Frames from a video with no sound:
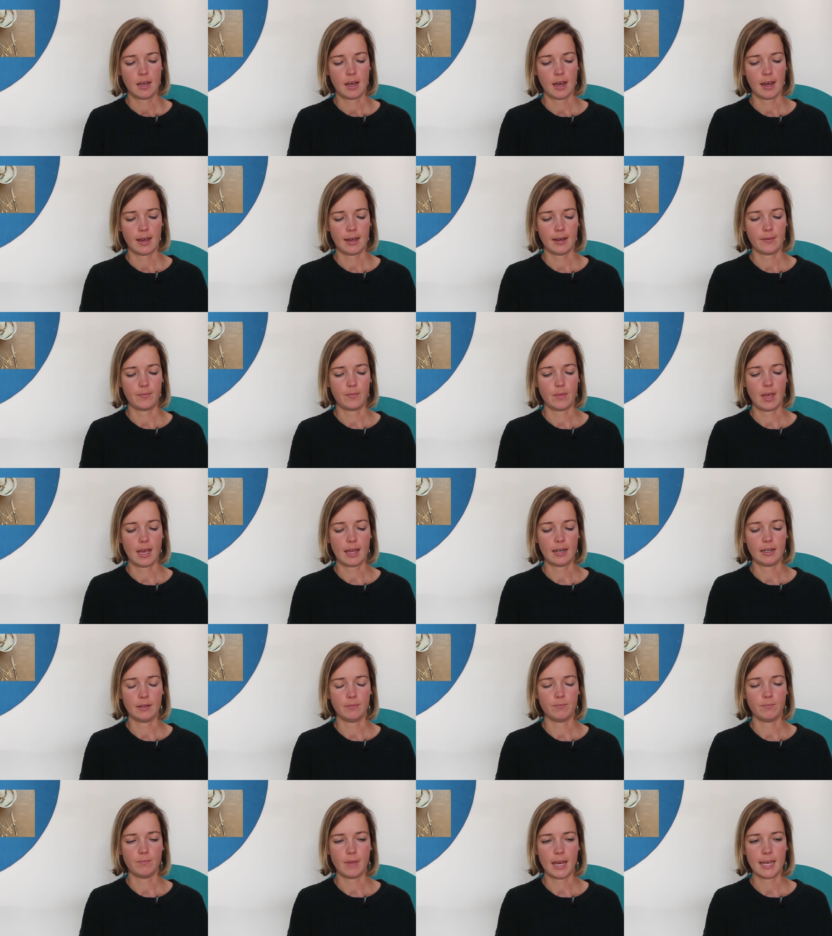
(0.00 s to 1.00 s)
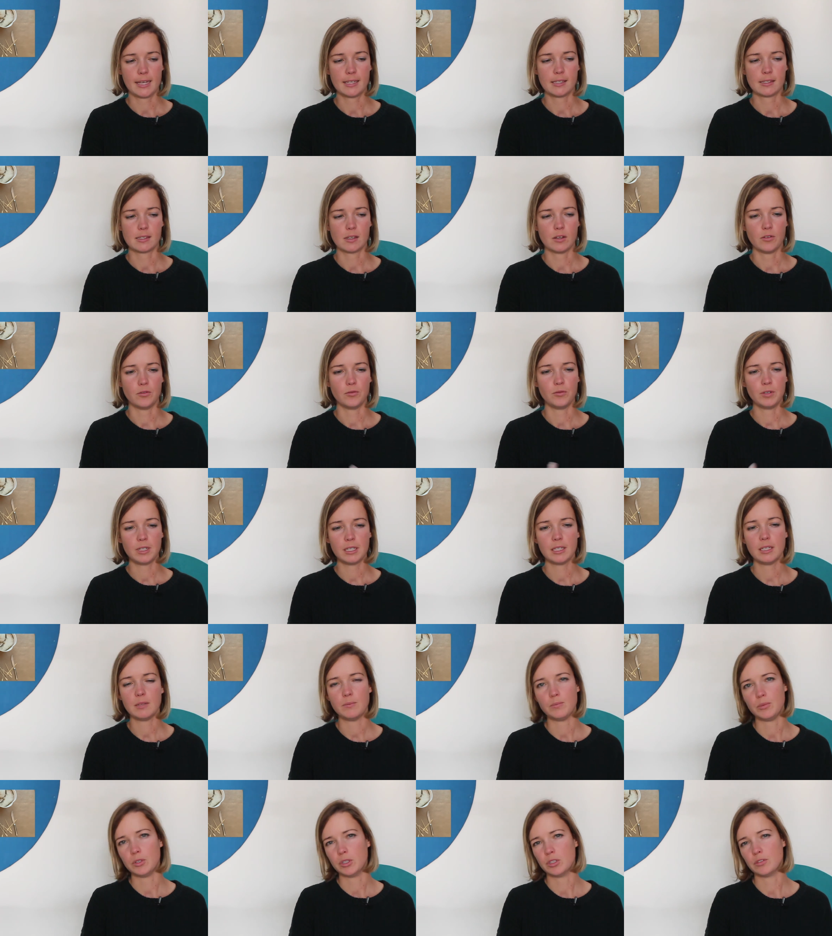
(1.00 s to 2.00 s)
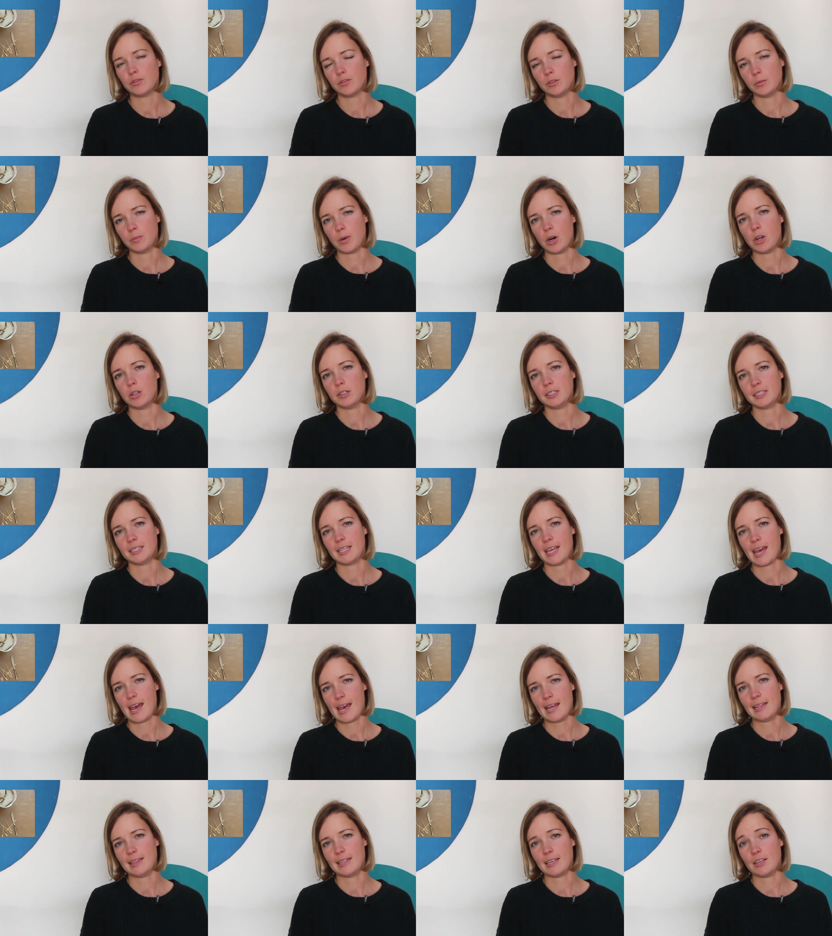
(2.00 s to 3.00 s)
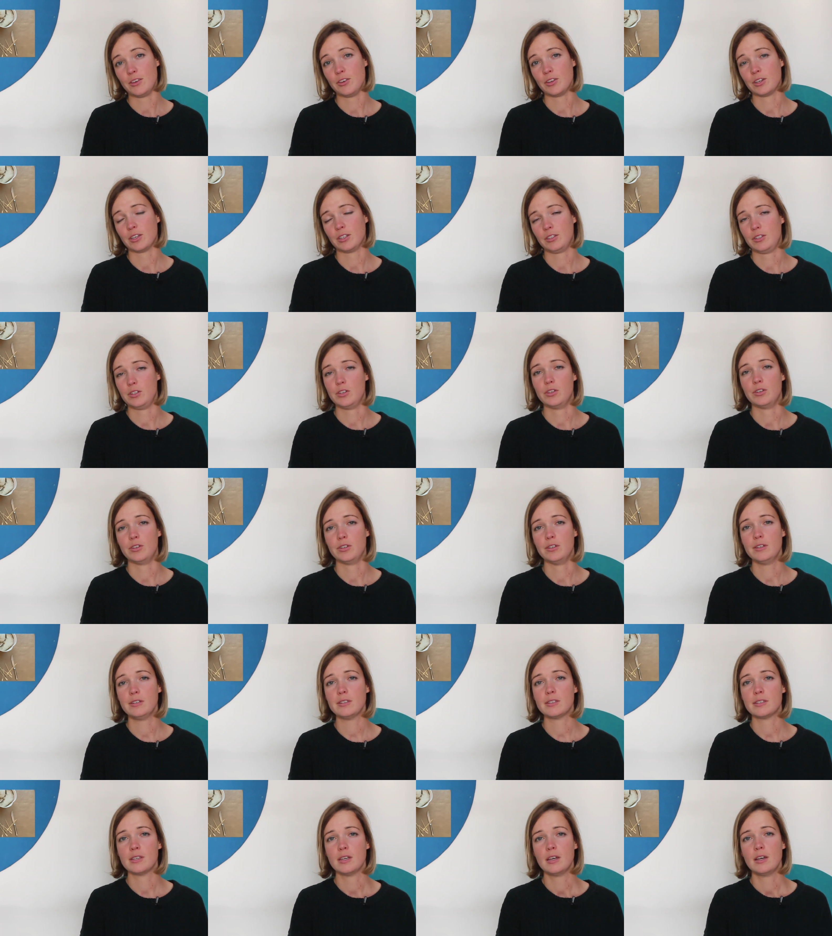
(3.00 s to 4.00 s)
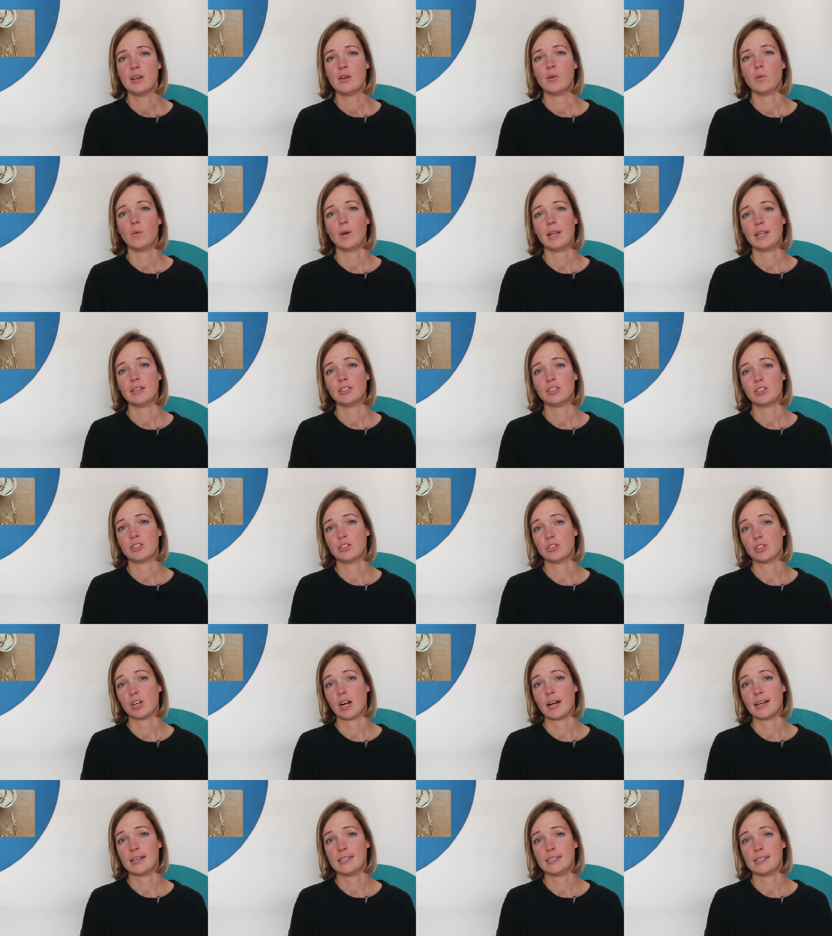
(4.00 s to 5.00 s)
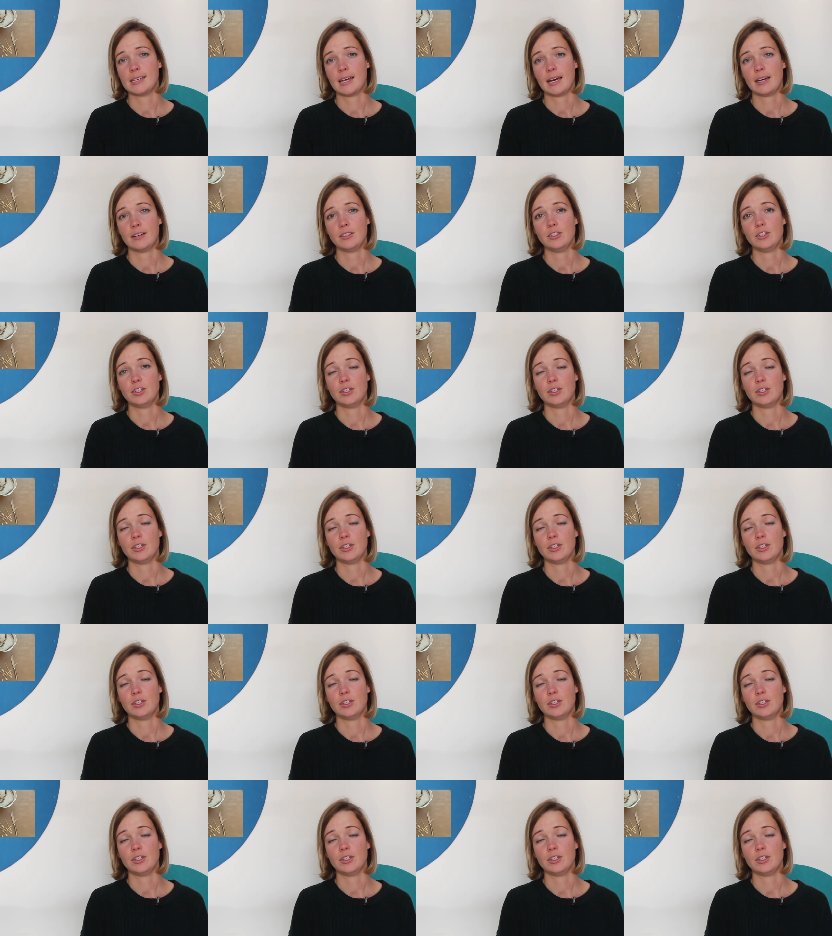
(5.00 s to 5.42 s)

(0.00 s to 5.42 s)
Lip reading: and it makes a really beautiful bowl at the end that you can use when it dries out.